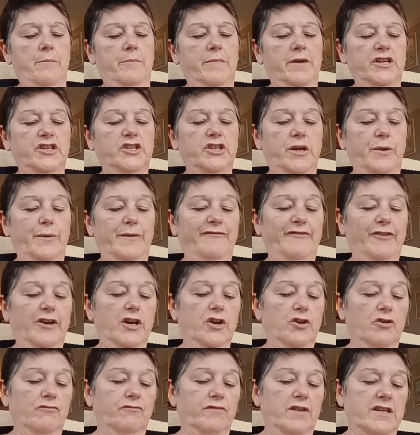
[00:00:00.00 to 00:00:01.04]
Mind you, if I
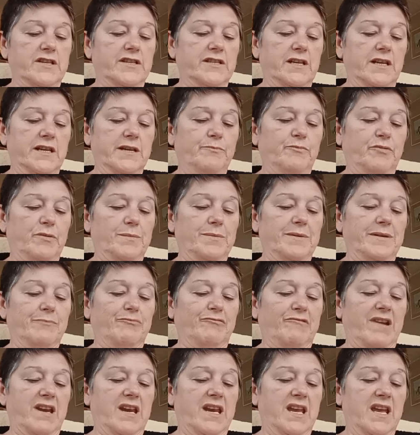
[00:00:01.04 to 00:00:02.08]
got a rustle, he'd probably
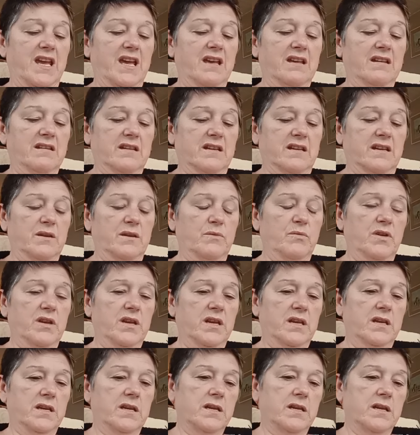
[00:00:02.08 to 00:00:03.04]
break it anyway.